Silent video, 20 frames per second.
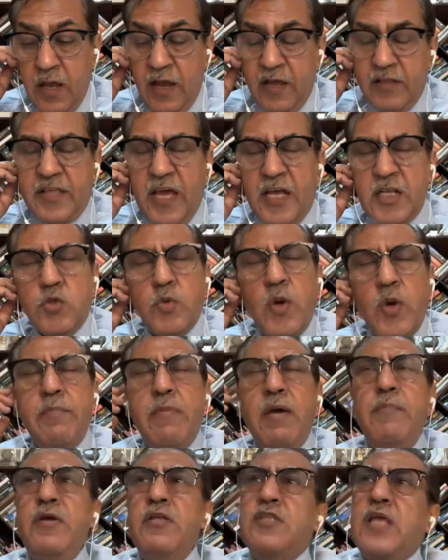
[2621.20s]
And that's why
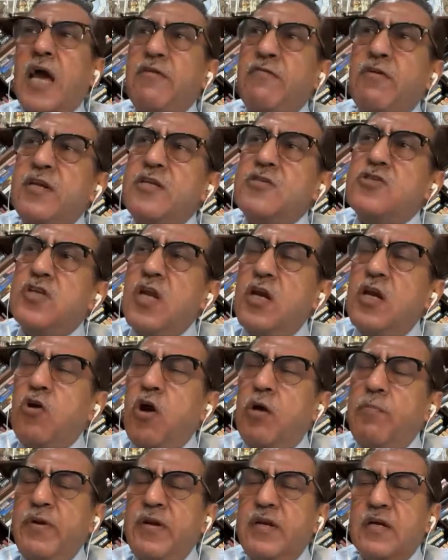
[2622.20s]
maybe Taiwan is still
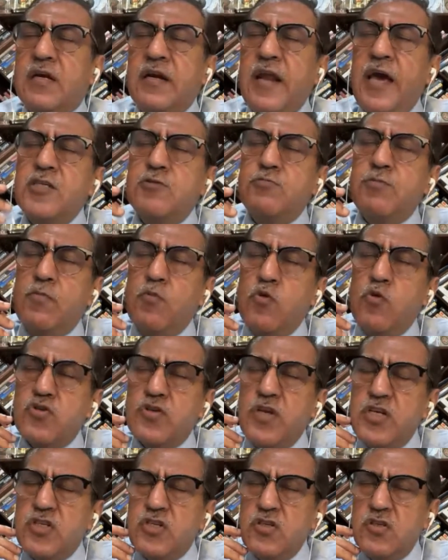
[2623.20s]
not been recognized by
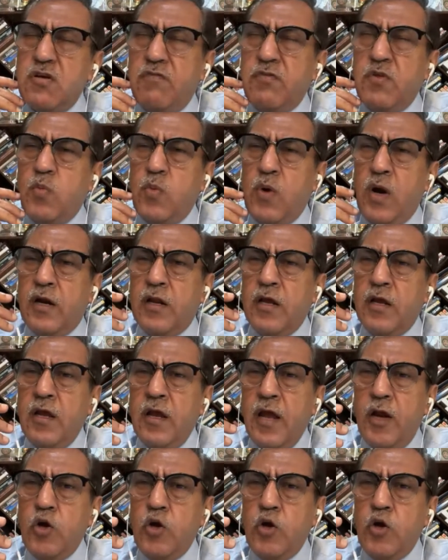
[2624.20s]
most nations of the world.